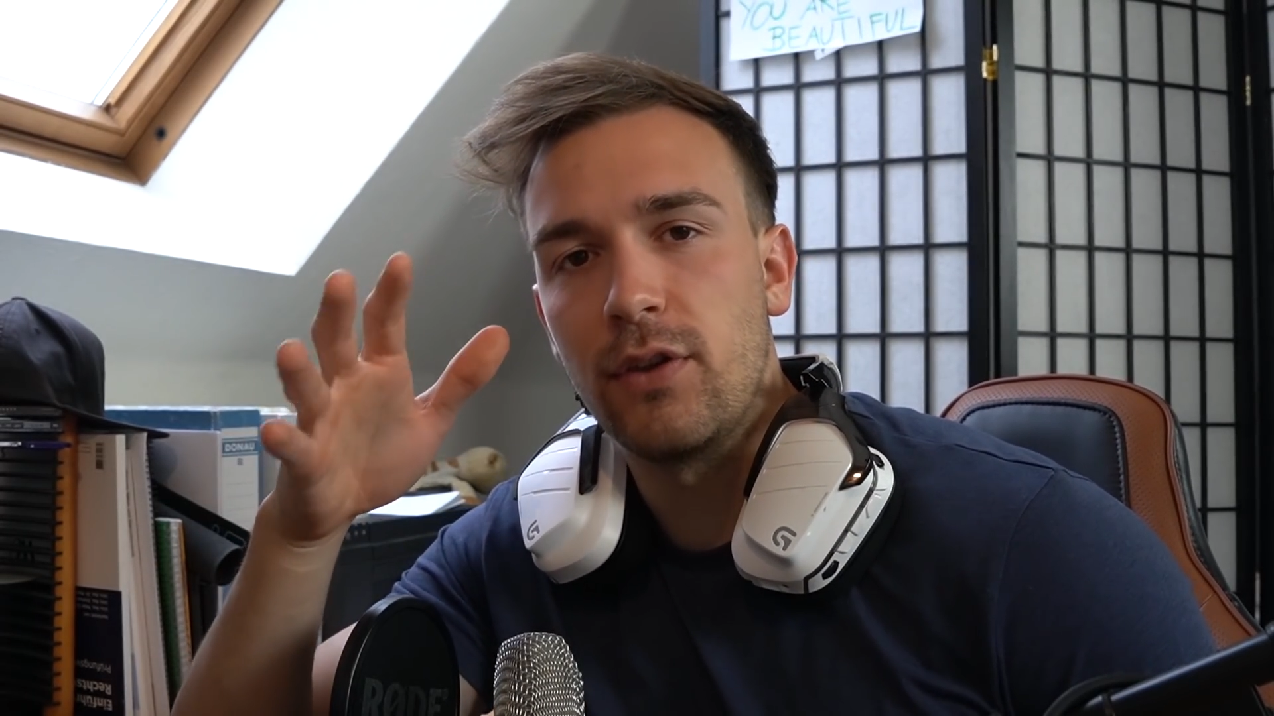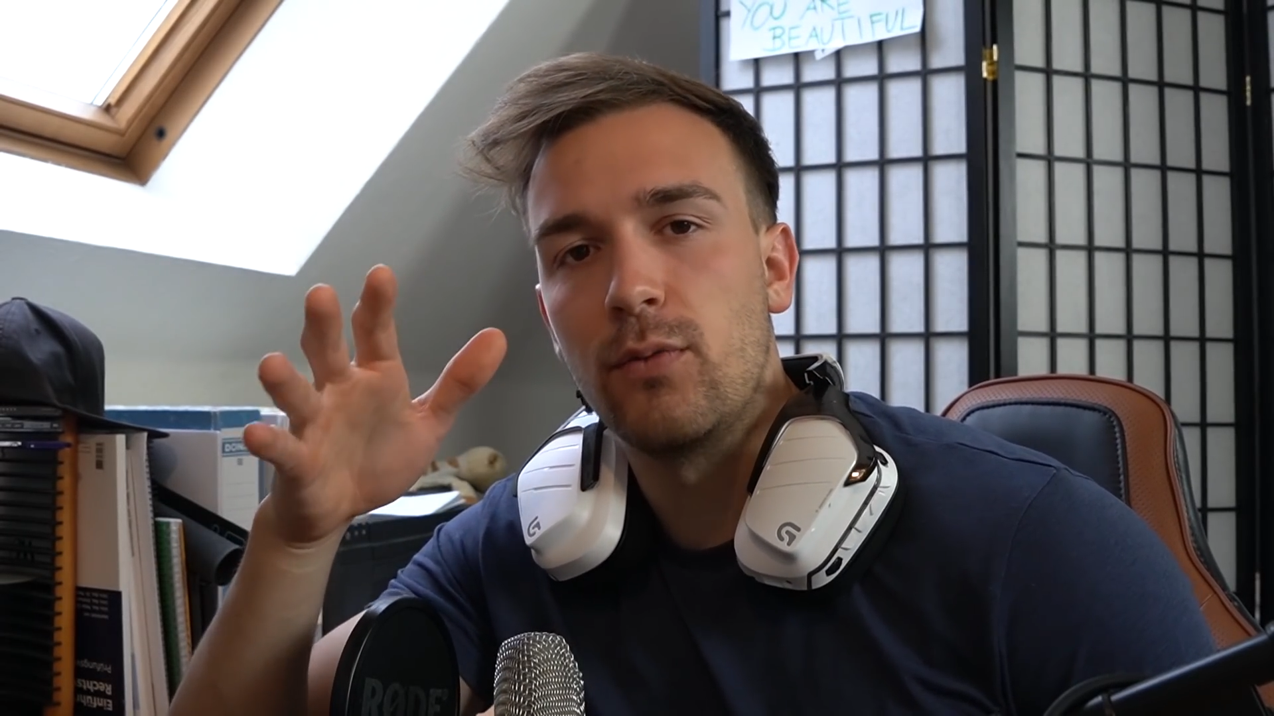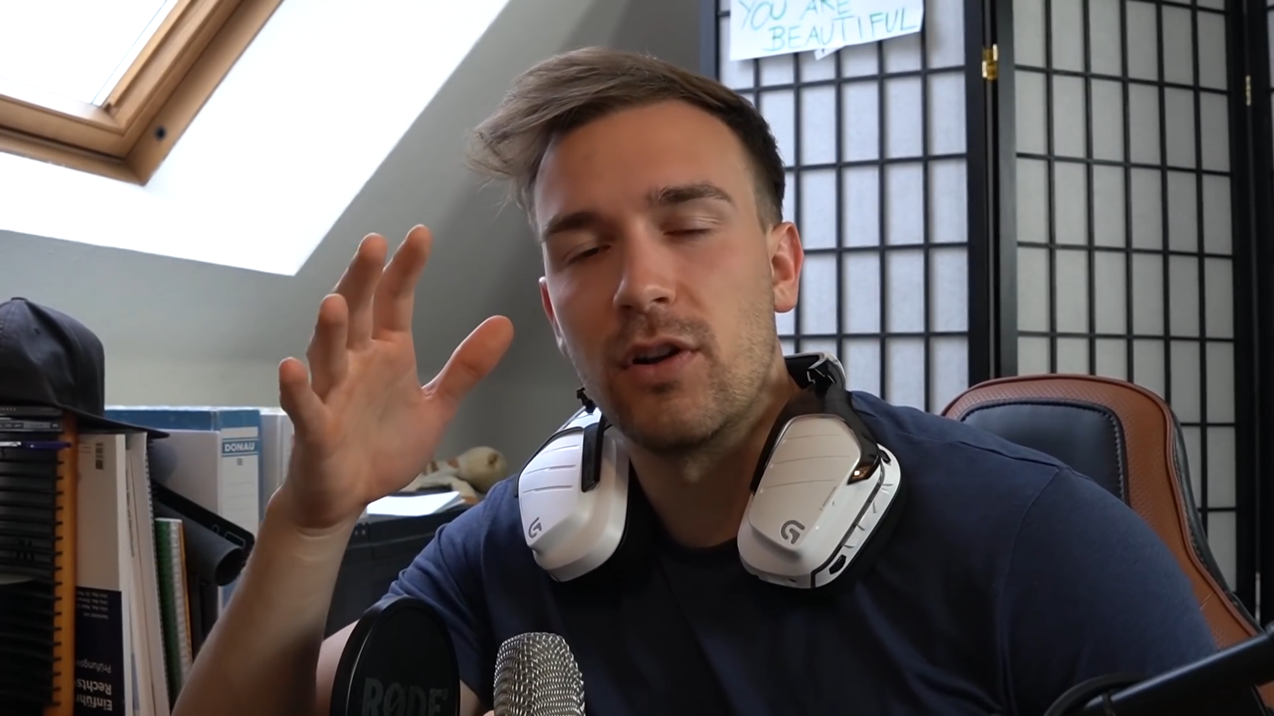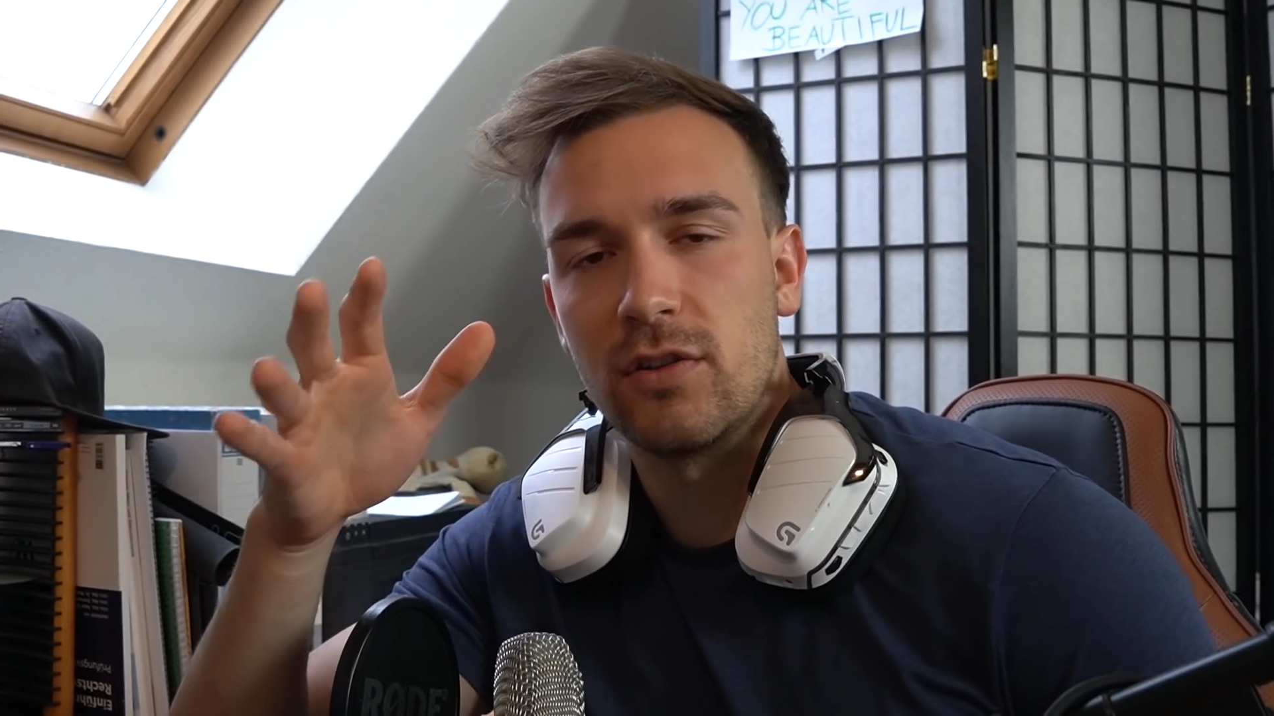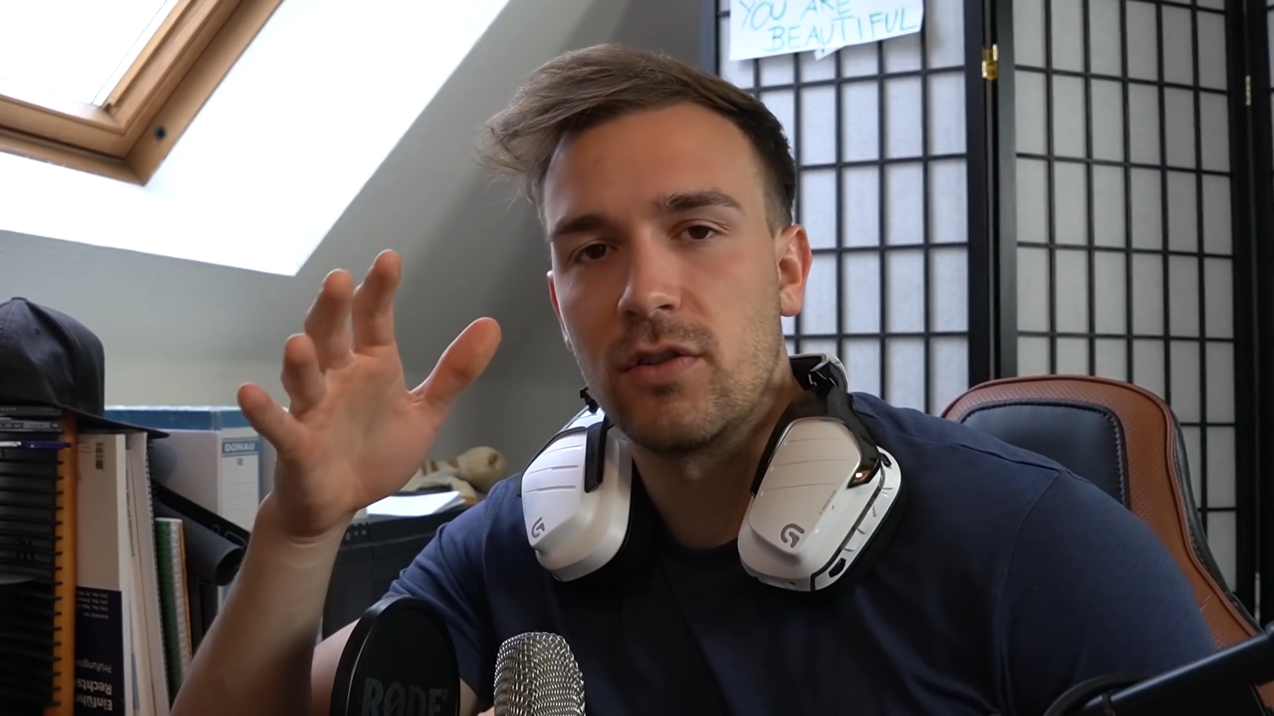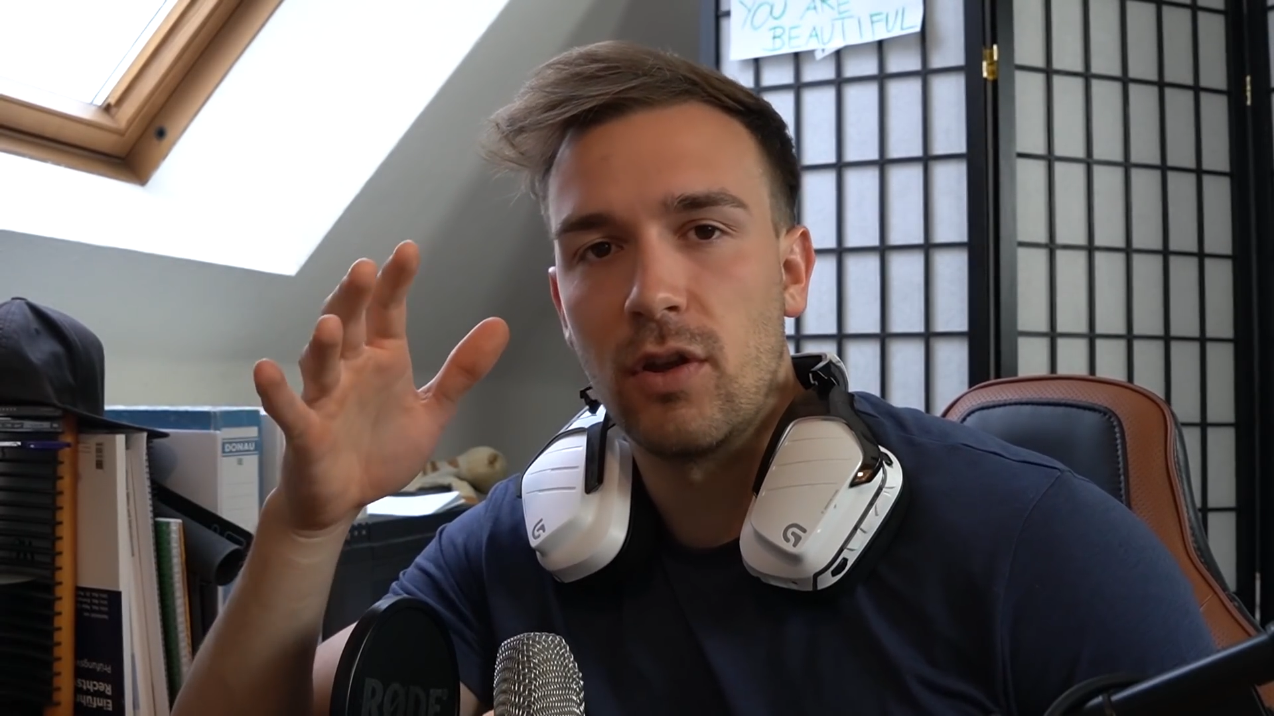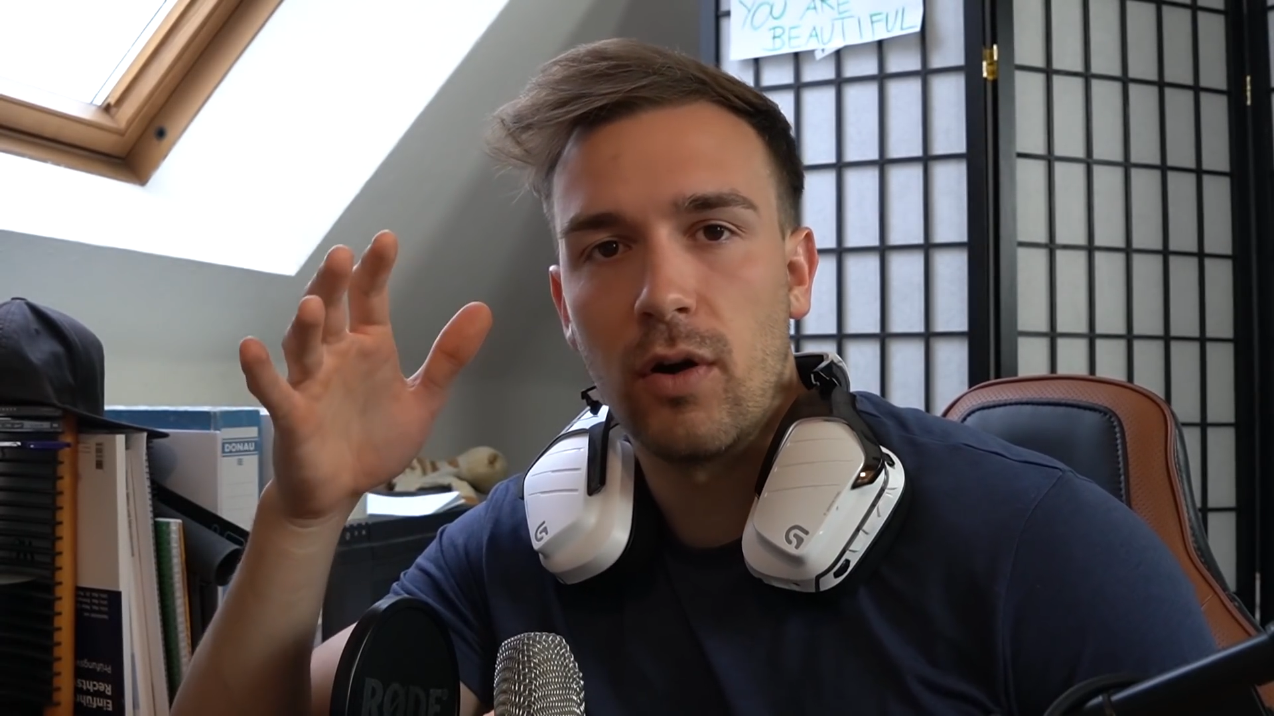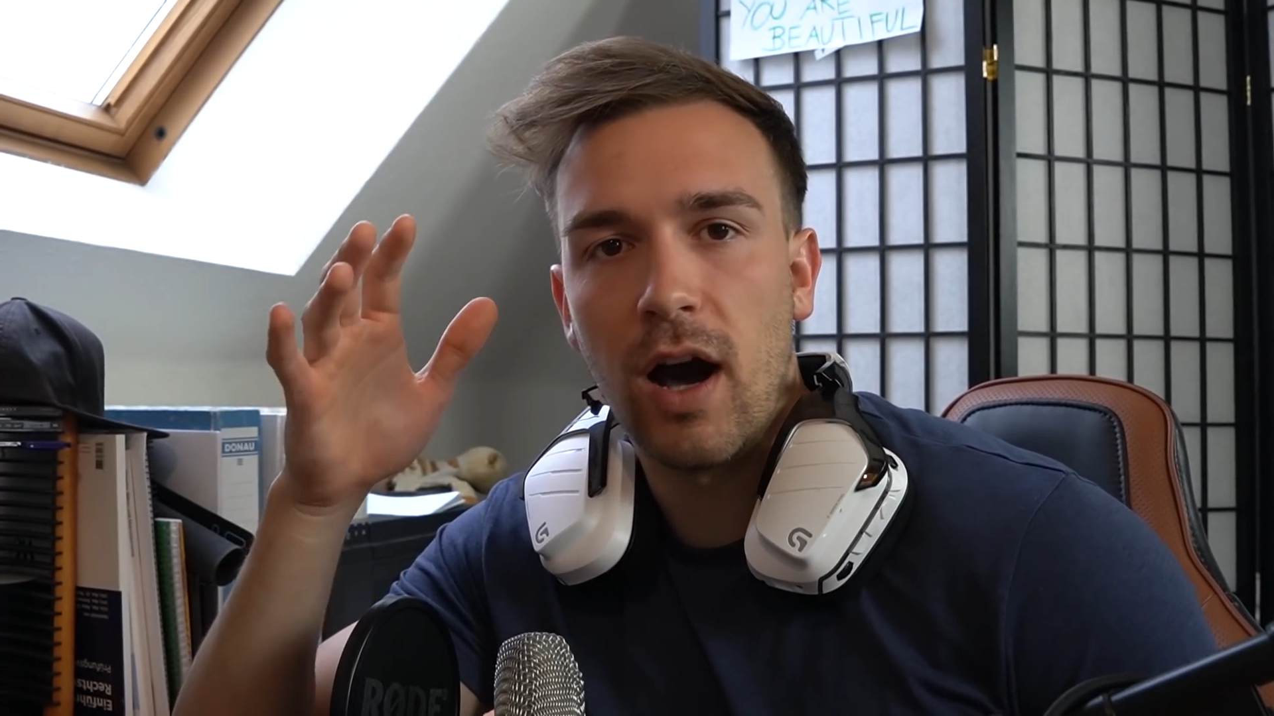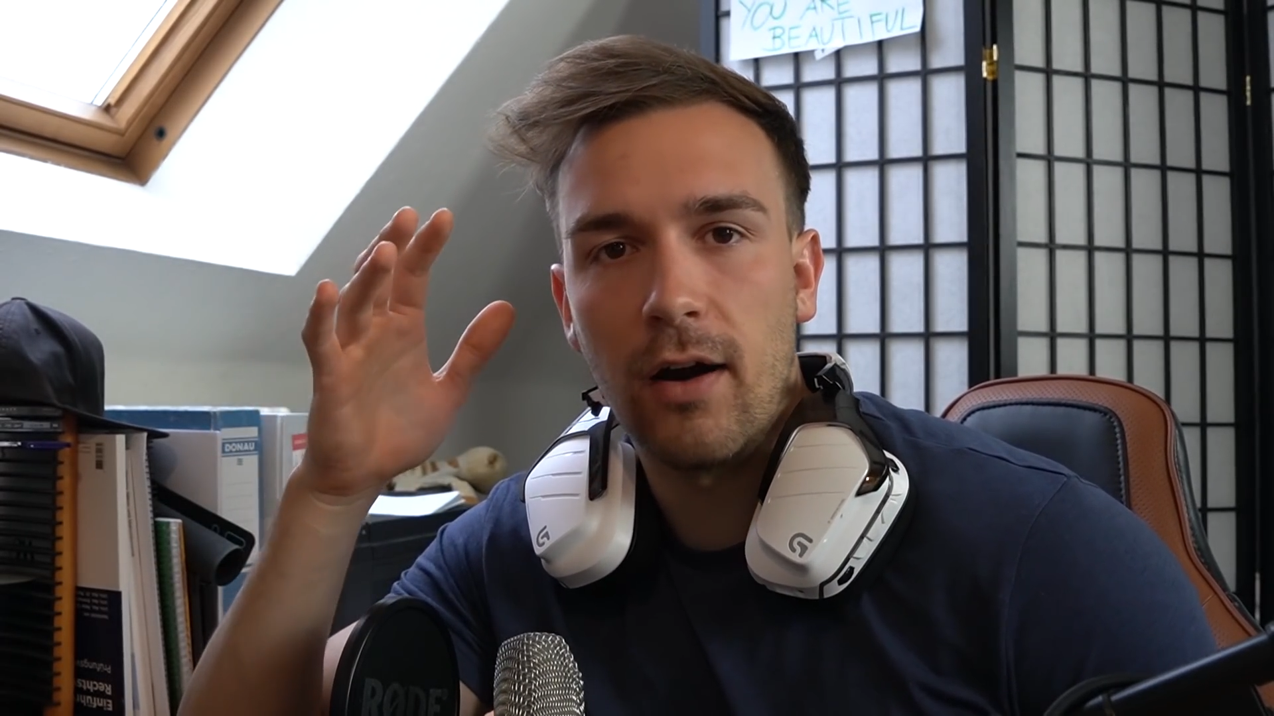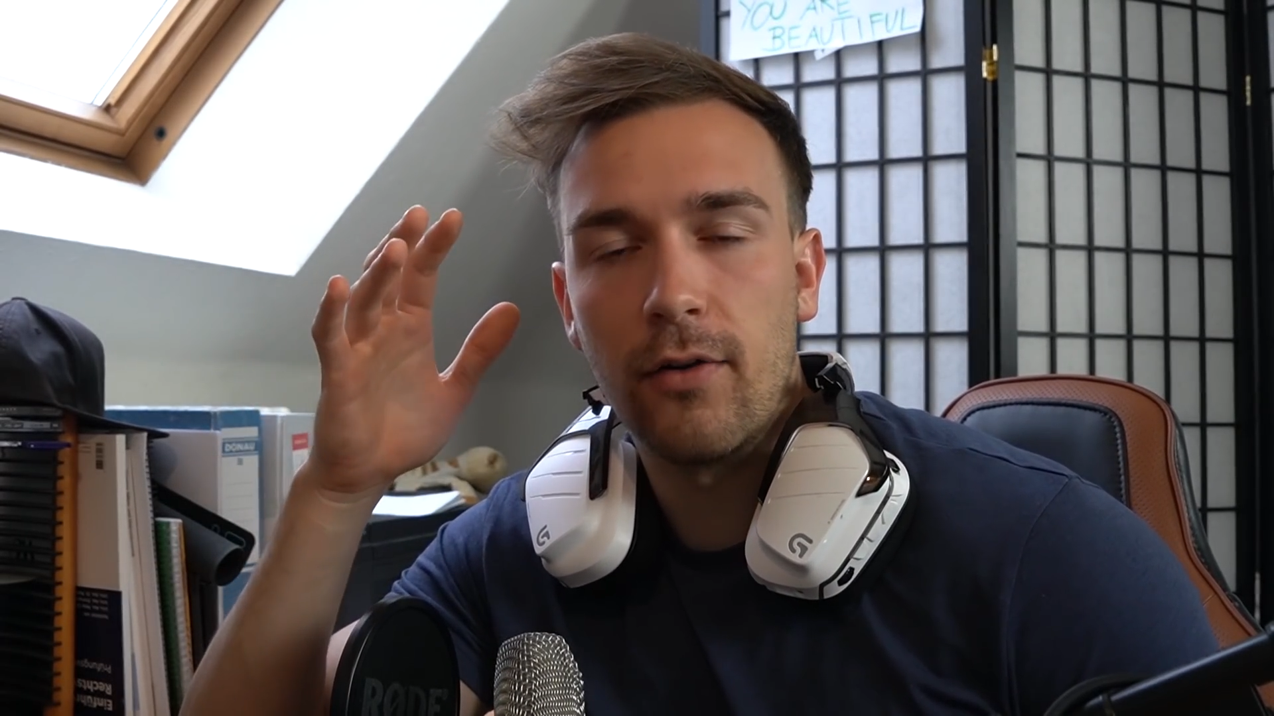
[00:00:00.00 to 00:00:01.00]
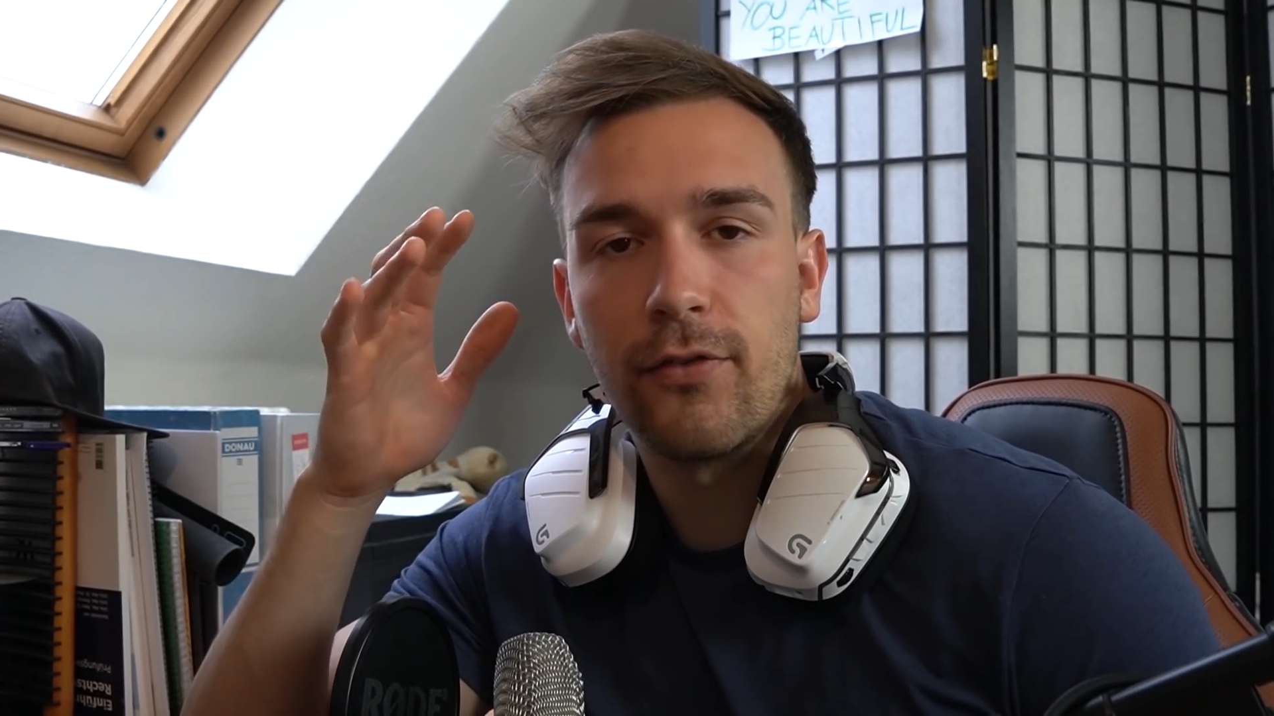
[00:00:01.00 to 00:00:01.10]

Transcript: you wanted to know how